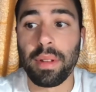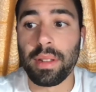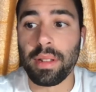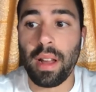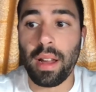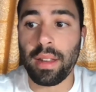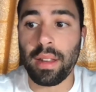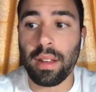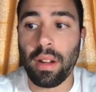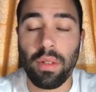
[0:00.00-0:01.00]
because a lot
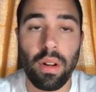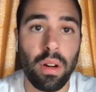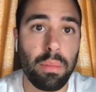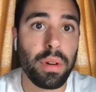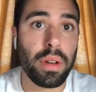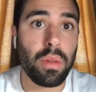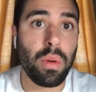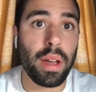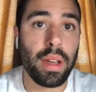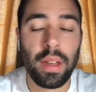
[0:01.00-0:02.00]
can go wrong pretty
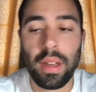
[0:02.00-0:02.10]
quick.